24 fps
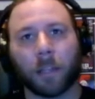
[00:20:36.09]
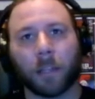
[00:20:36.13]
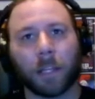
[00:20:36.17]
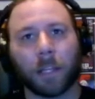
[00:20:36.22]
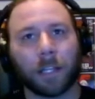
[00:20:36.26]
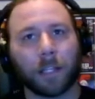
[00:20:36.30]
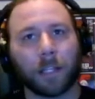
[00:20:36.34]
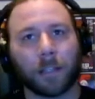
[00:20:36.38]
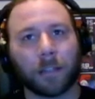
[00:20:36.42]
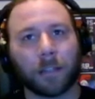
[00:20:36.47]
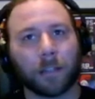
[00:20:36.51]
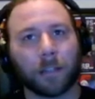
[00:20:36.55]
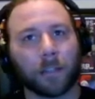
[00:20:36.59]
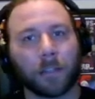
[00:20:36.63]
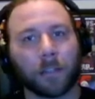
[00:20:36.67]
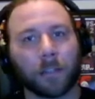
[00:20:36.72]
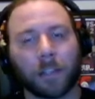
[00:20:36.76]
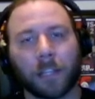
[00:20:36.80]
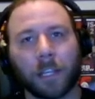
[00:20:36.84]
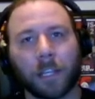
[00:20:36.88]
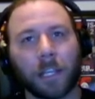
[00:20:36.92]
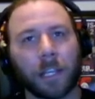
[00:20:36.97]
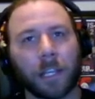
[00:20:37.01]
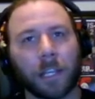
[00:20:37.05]
Like,
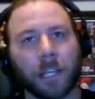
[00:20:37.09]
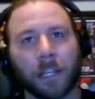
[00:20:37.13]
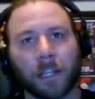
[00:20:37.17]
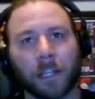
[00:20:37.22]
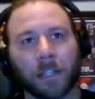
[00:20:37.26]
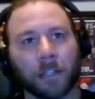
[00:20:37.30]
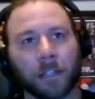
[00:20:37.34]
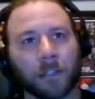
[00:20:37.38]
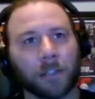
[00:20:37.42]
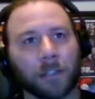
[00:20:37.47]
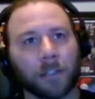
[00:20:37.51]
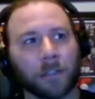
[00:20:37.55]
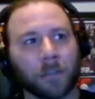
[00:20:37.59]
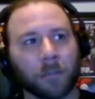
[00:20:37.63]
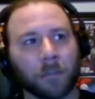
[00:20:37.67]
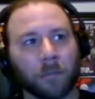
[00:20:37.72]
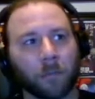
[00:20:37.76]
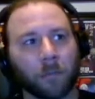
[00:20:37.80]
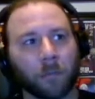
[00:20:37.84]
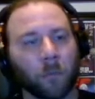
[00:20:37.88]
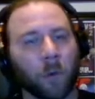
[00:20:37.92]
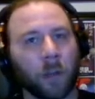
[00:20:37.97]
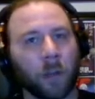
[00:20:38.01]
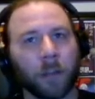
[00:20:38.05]
he is
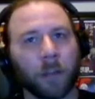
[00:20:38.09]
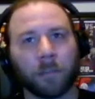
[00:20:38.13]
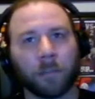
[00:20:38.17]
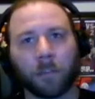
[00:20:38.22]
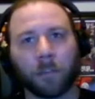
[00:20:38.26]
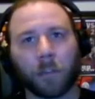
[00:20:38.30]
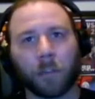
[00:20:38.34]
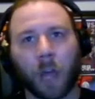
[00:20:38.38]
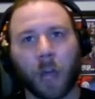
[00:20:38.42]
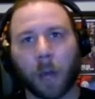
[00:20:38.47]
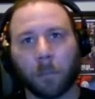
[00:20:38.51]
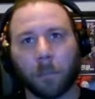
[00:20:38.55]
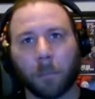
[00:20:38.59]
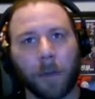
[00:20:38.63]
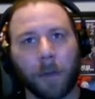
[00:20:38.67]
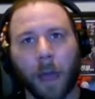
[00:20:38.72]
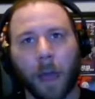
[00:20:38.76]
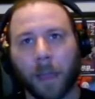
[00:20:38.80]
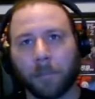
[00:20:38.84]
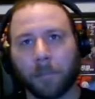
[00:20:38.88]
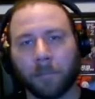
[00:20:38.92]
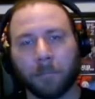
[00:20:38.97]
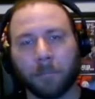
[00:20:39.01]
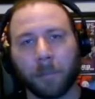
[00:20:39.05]
one of their top
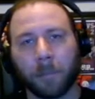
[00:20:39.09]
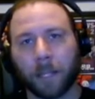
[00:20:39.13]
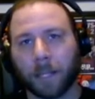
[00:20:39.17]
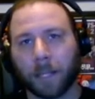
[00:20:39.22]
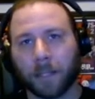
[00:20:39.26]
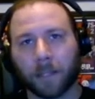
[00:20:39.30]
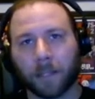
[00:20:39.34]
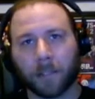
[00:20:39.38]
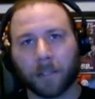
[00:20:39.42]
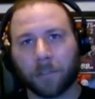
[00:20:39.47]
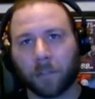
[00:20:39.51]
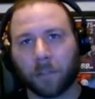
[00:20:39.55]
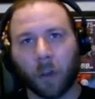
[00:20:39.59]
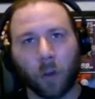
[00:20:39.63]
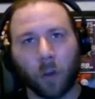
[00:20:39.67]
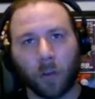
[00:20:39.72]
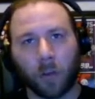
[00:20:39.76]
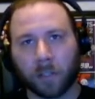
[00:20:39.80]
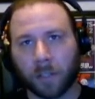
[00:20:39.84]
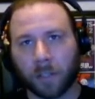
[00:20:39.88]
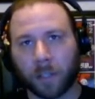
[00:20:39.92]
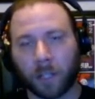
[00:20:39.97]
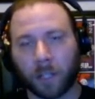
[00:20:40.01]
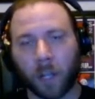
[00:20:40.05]
5 biggest
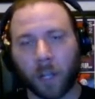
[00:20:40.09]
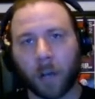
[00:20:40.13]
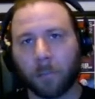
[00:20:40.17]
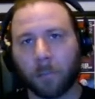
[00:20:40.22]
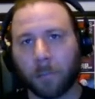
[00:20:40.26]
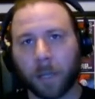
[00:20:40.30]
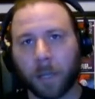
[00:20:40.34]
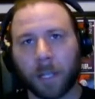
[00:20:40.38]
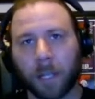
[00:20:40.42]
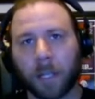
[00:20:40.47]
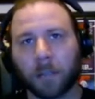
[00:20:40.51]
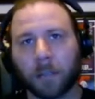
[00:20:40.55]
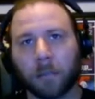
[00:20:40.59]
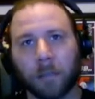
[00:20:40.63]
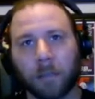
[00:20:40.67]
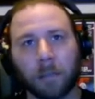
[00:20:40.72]
stars in the company.